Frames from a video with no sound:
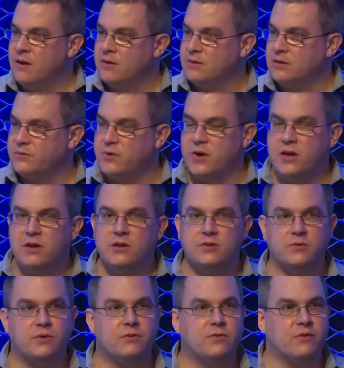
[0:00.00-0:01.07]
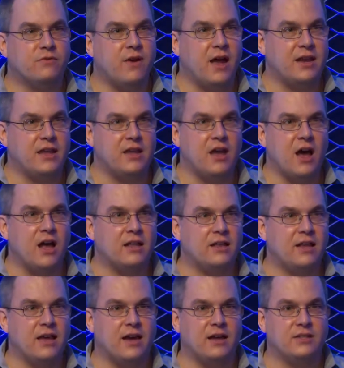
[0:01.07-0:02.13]
So it's very useful for finding
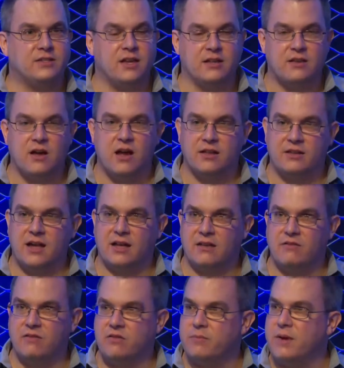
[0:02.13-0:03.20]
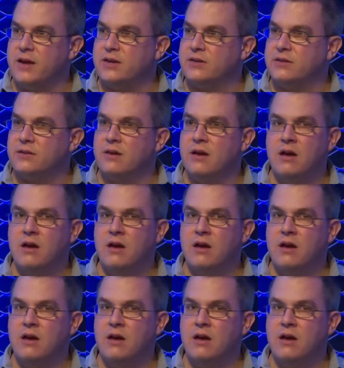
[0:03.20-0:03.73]
contacts and contact information